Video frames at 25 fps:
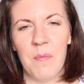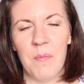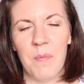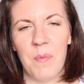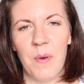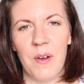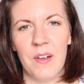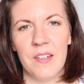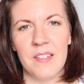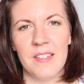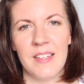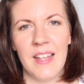
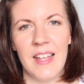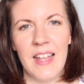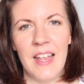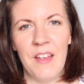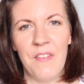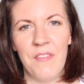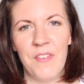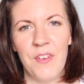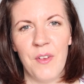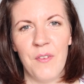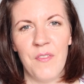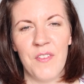But
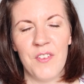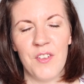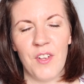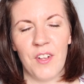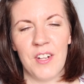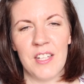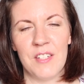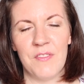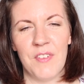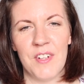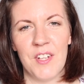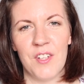if you've
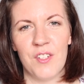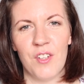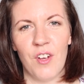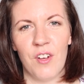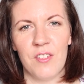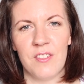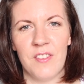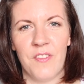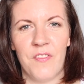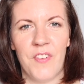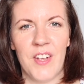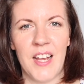enjoyed this video,
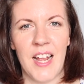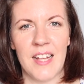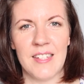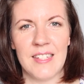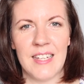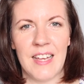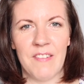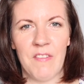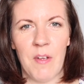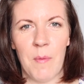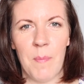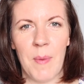don't forget
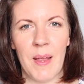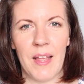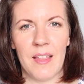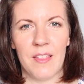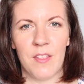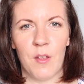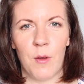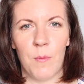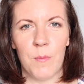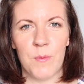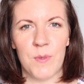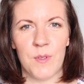to give it a big
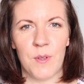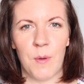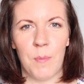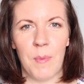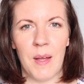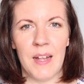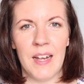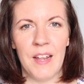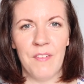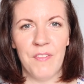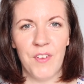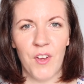thumbs
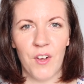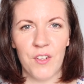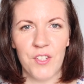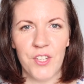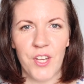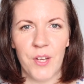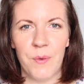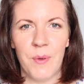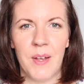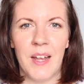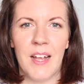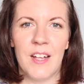up, and if you're
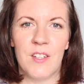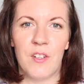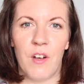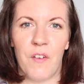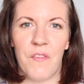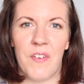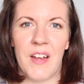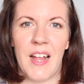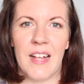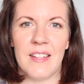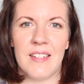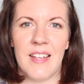new here,
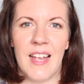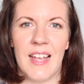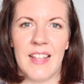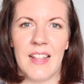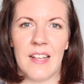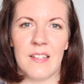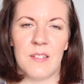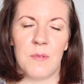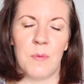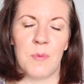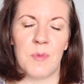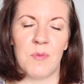don't forget to hit
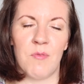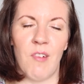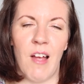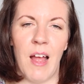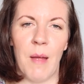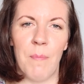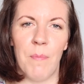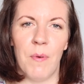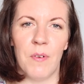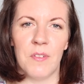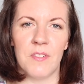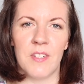that
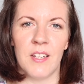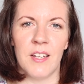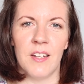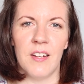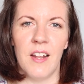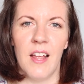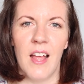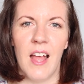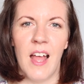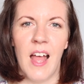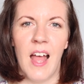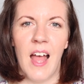subscribe
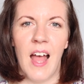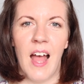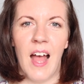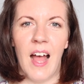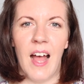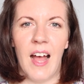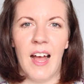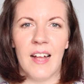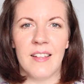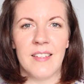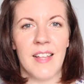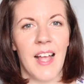button,
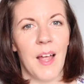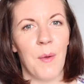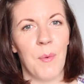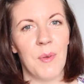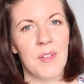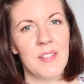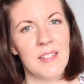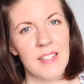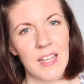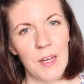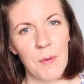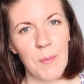and I
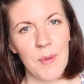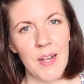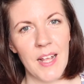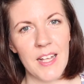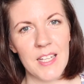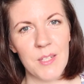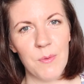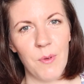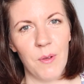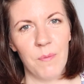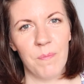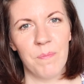will see you in the
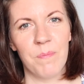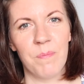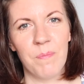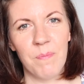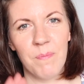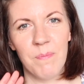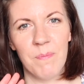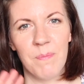next one.